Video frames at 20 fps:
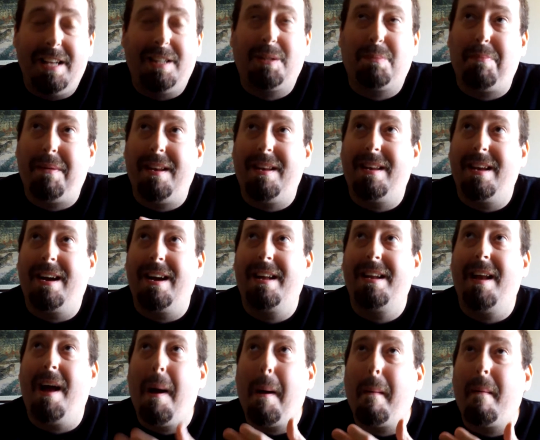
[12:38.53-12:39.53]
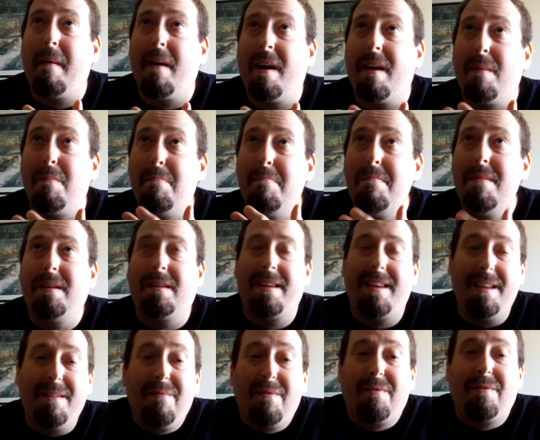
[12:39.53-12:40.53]
It's been done a
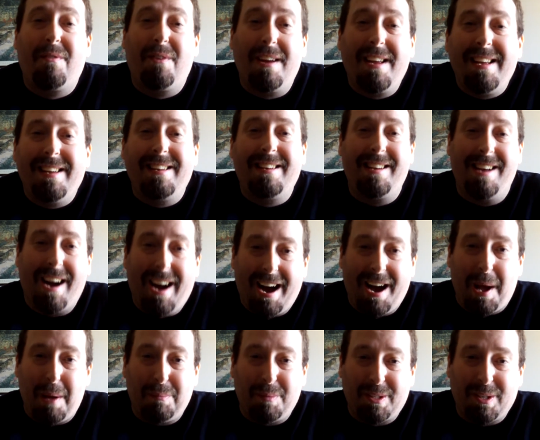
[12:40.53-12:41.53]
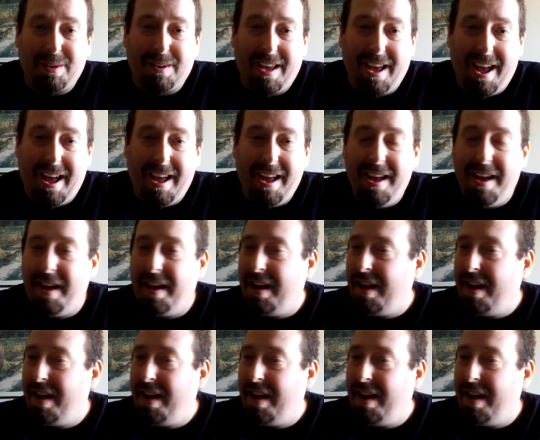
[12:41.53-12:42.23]
million friggin' times, okay?